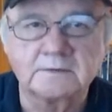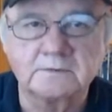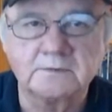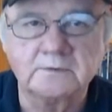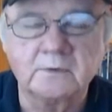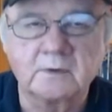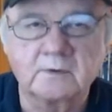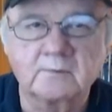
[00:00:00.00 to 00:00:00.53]
New
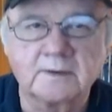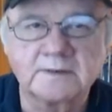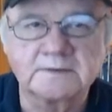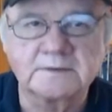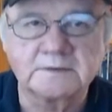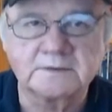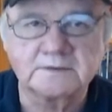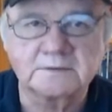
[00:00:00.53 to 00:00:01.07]
York
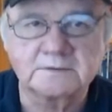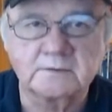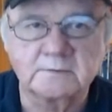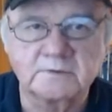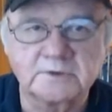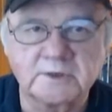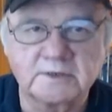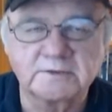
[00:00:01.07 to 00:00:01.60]
Racing
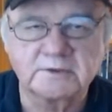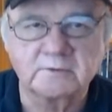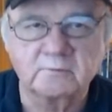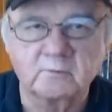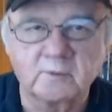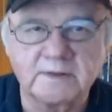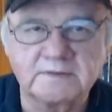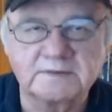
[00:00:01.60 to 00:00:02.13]

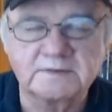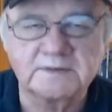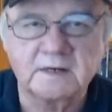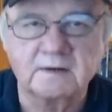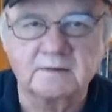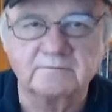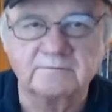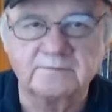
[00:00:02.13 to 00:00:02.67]
Association race
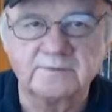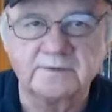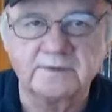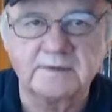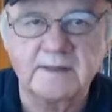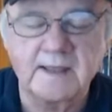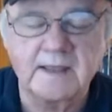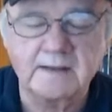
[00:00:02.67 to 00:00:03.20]
of the
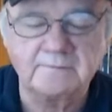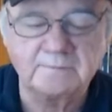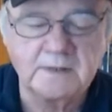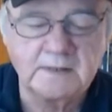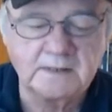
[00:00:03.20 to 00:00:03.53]
day.